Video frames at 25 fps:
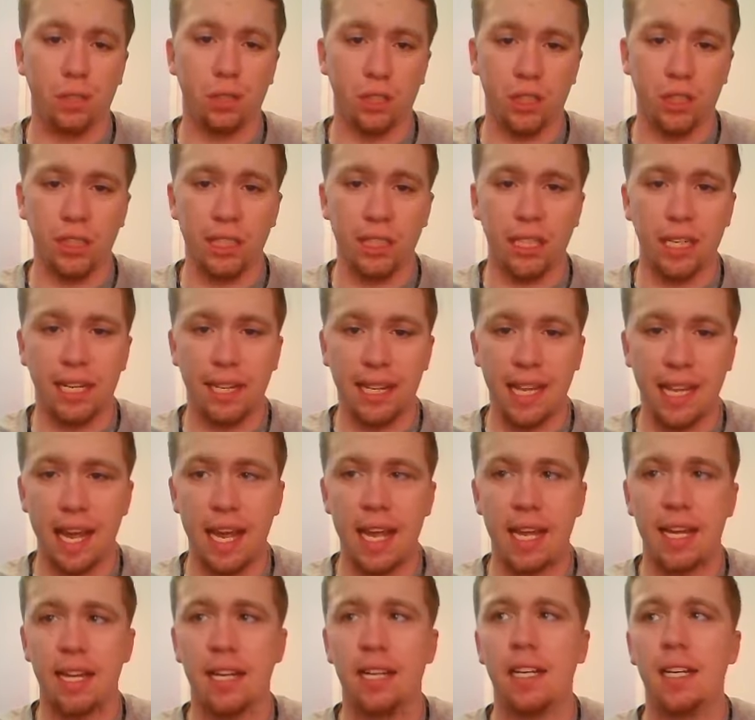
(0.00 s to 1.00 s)
just like
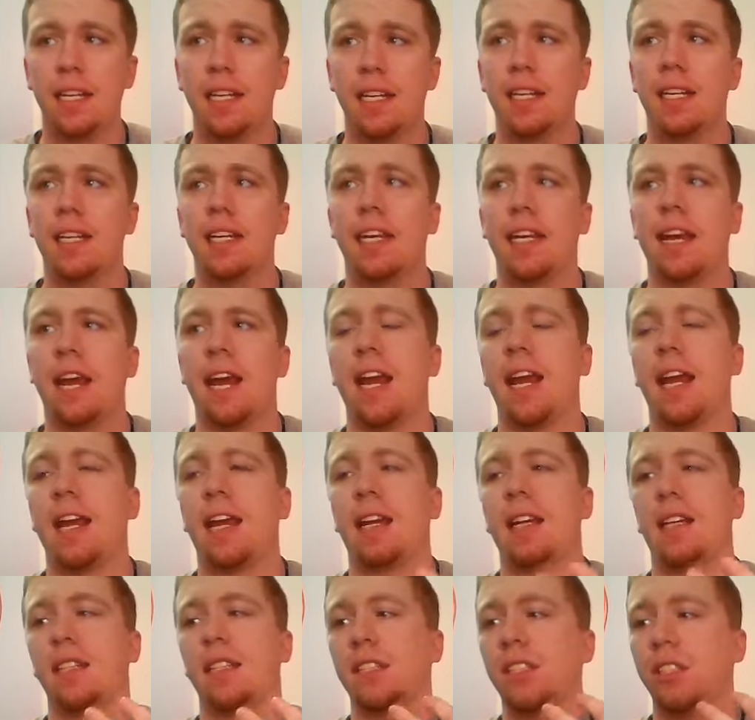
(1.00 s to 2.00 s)
that,
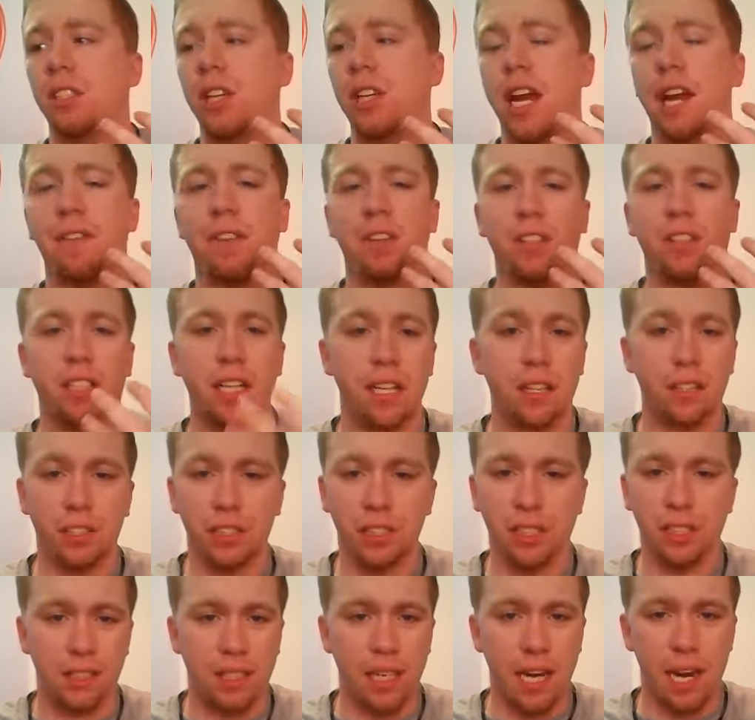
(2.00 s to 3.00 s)
and you have your
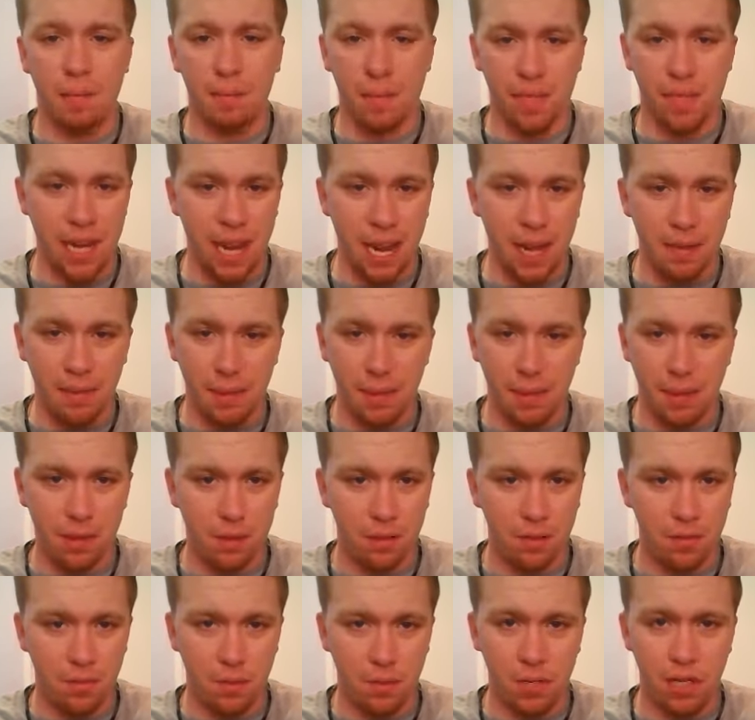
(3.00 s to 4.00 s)
leathers the same depth
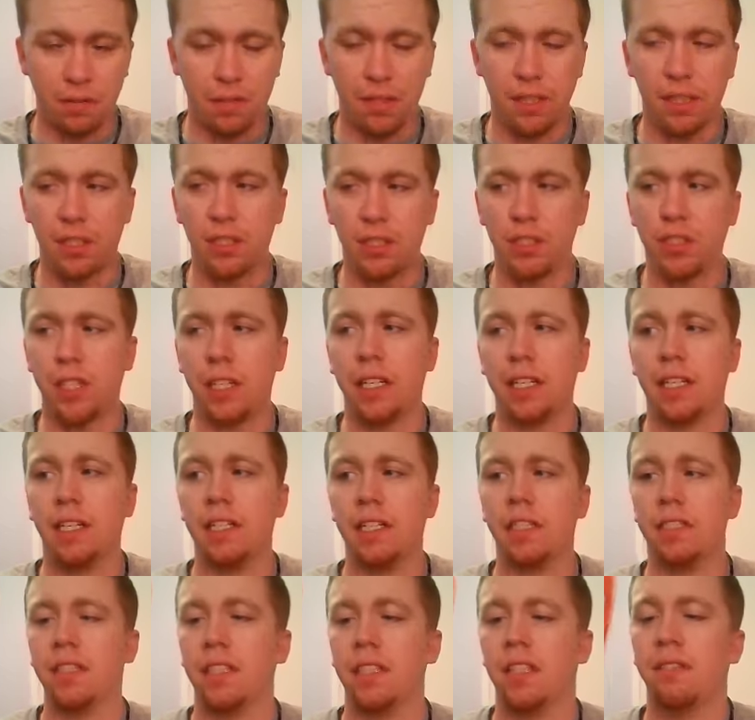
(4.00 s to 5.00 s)
whenever you're stringing
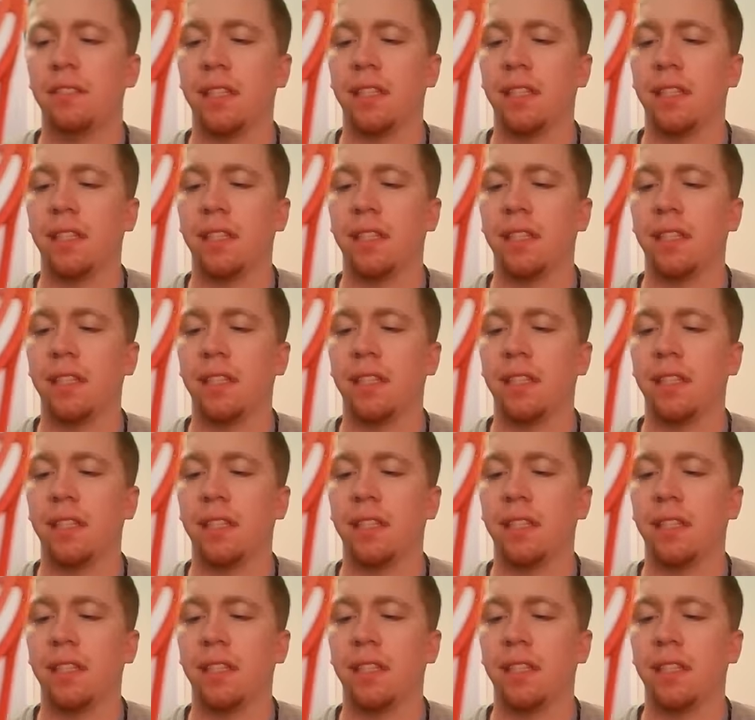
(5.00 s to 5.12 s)
it, stuff